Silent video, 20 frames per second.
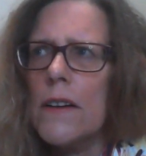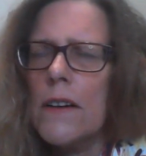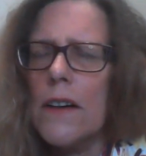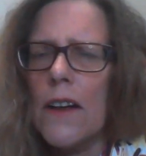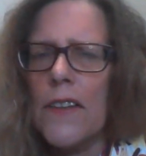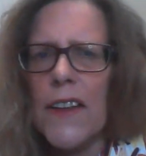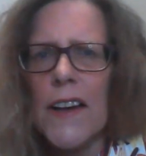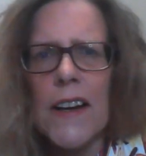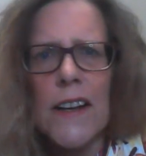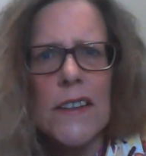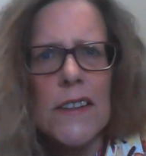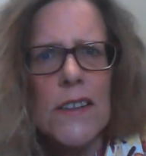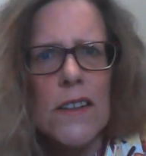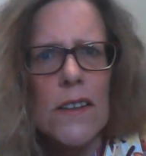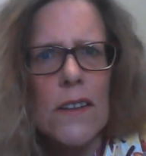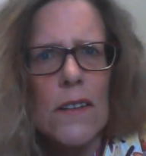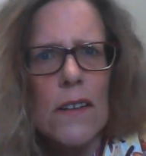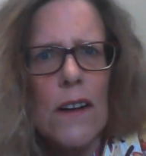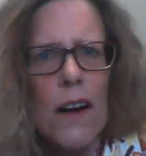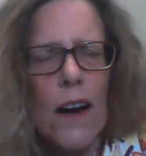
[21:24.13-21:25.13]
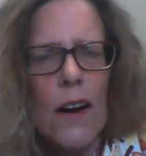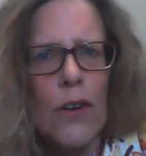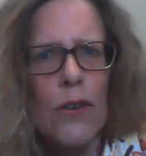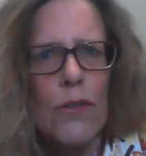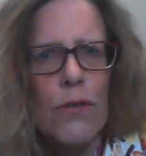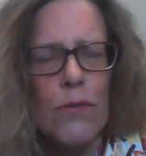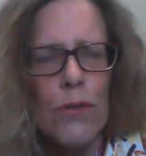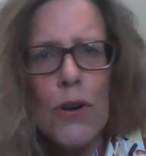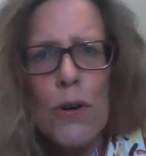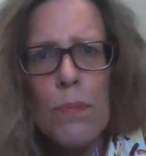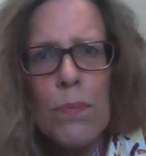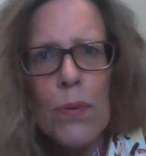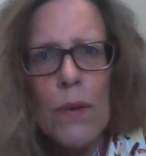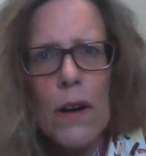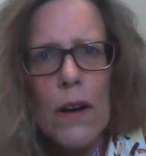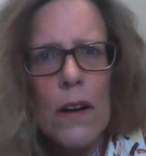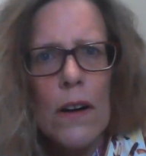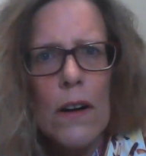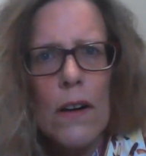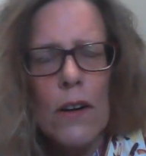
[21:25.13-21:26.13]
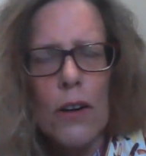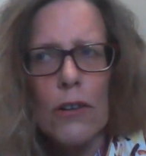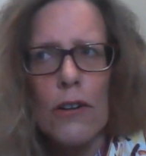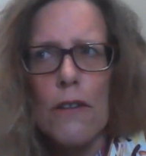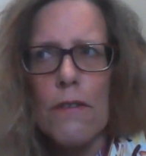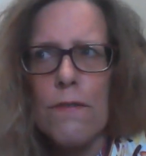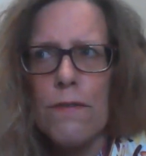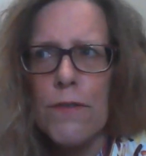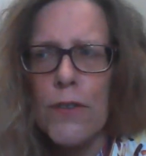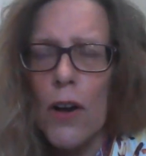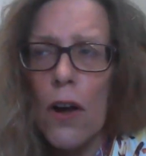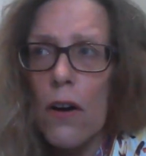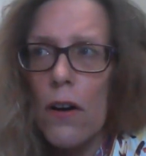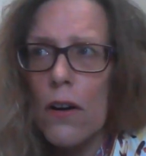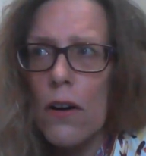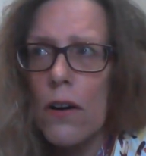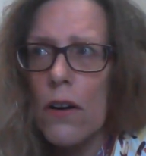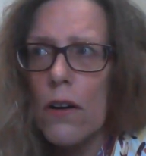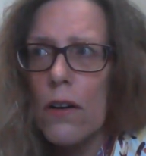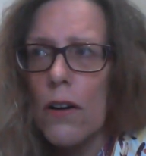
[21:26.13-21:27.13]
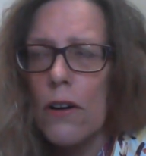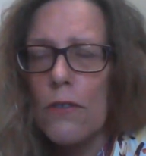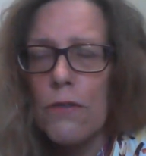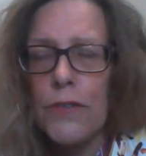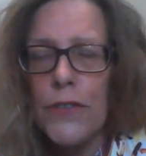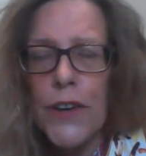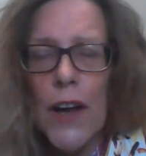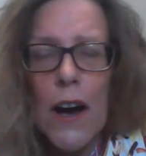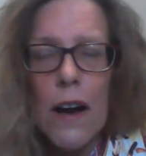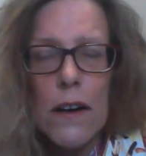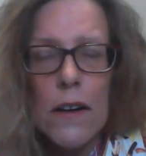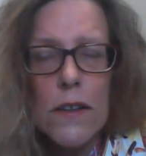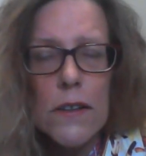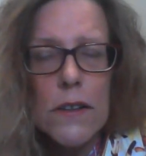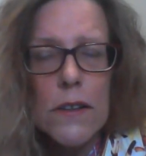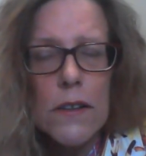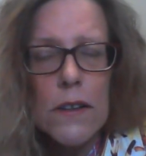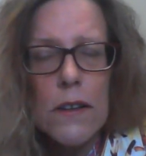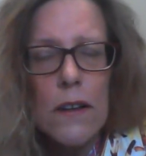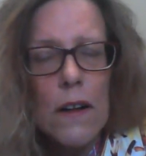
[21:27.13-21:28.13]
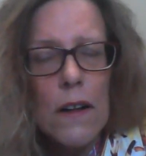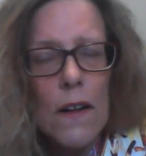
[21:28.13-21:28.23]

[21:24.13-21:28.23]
I think it's a group or a flock of ducks.